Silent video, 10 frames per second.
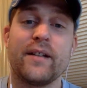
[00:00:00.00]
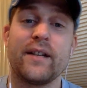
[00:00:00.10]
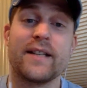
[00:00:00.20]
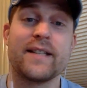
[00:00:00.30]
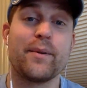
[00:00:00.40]

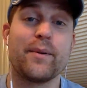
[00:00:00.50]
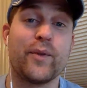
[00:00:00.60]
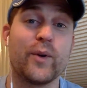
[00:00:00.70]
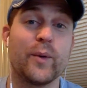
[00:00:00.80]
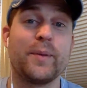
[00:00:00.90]
I said
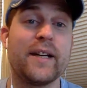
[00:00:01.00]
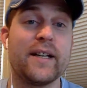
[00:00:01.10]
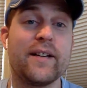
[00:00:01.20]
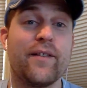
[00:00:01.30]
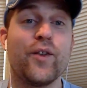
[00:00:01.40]
before, we
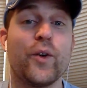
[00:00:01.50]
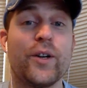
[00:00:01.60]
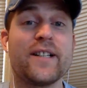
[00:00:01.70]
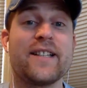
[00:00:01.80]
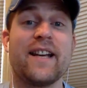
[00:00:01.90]
play
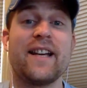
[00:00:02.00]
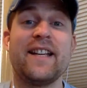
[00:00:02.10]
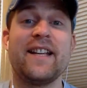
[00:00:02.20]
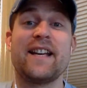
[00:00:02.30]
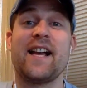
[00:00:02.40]
Florida State
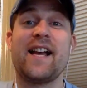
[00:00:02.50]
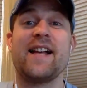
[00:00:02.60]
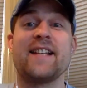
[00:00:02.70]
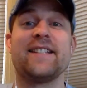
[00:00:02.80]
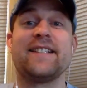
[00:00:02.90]
in
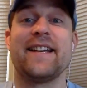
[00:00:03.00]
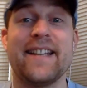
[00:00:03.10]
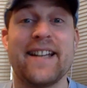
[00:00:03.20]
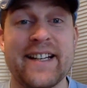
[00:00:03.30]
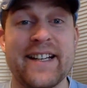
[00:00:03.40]
Tallahassee
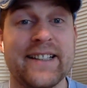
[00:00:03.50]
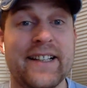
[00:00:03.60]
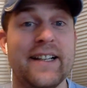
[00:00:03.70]
tonight.